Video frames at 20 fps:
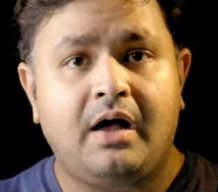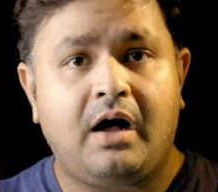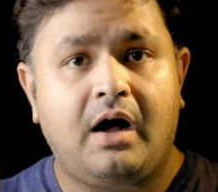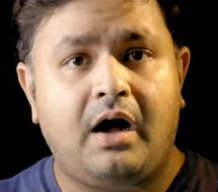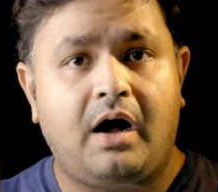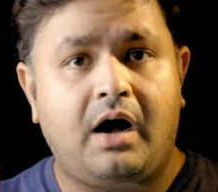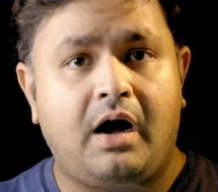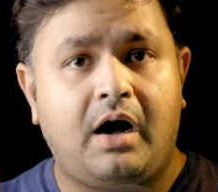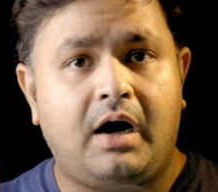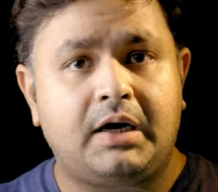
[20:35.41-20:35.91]

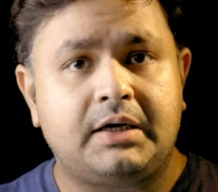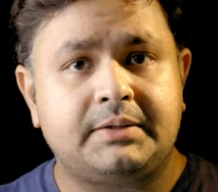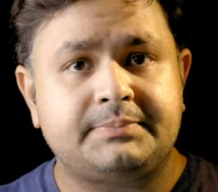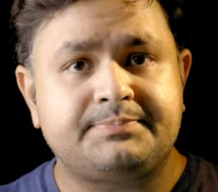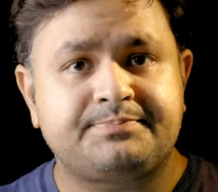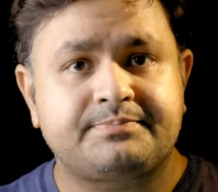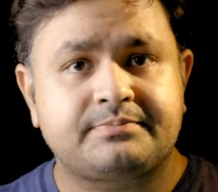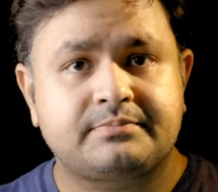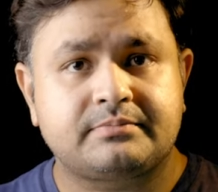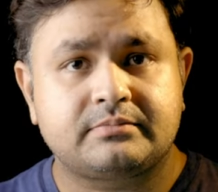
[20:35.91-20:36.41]

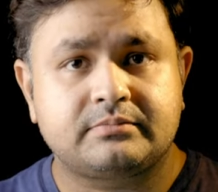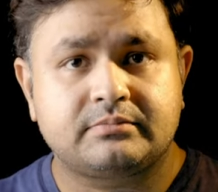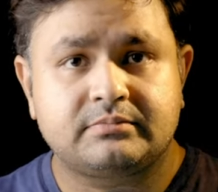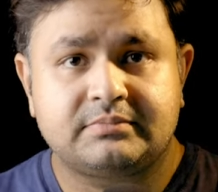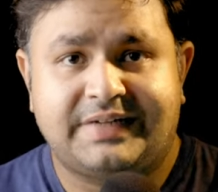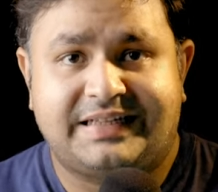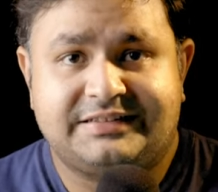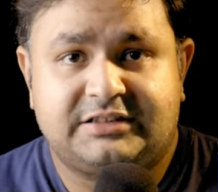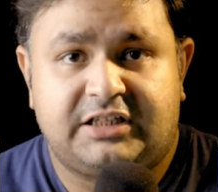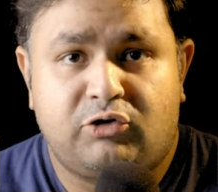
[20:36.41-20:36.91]
Um,
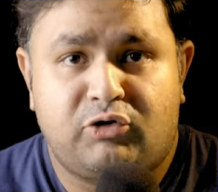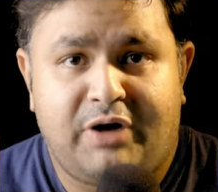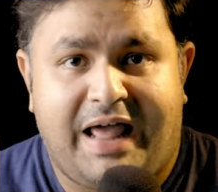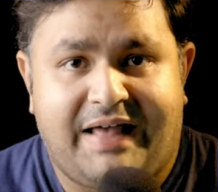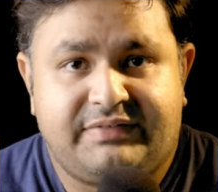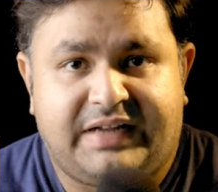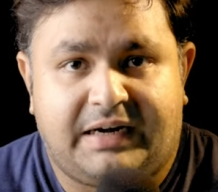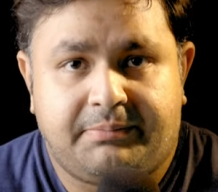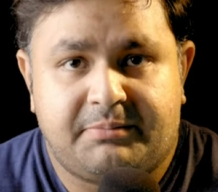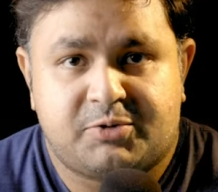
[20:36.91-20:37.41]
they don't
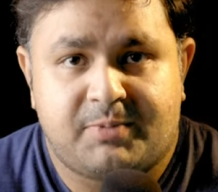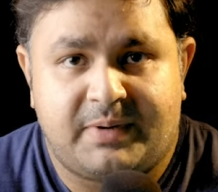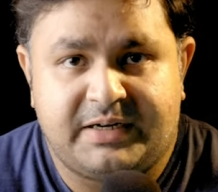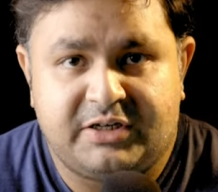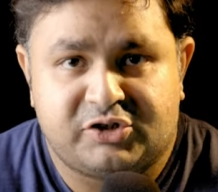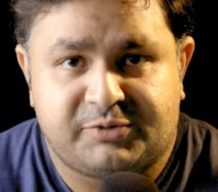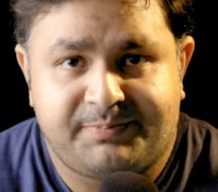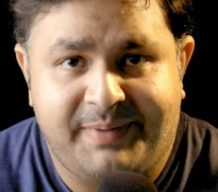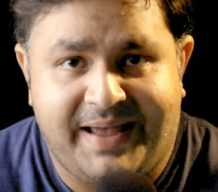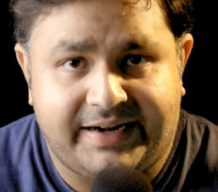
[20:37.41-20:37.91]
have that much money
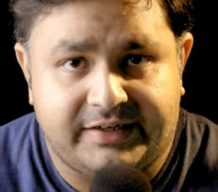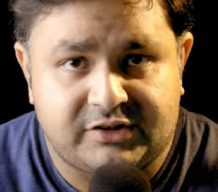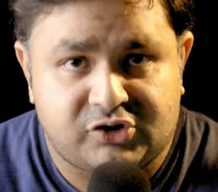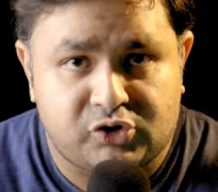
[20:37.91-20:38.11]
to spend.